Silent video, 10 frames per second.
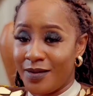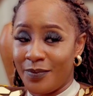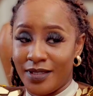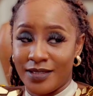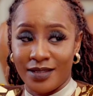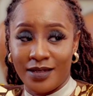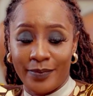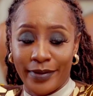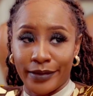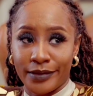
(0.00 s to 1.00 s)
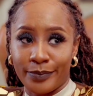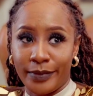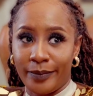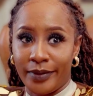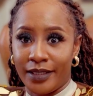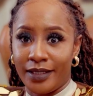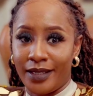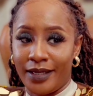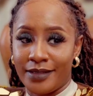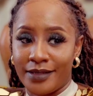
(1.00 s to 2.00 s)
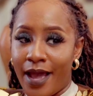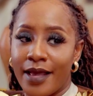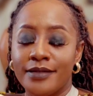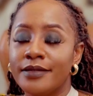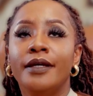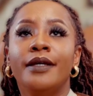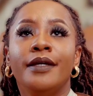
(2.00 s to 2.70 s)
that are being said about me being late as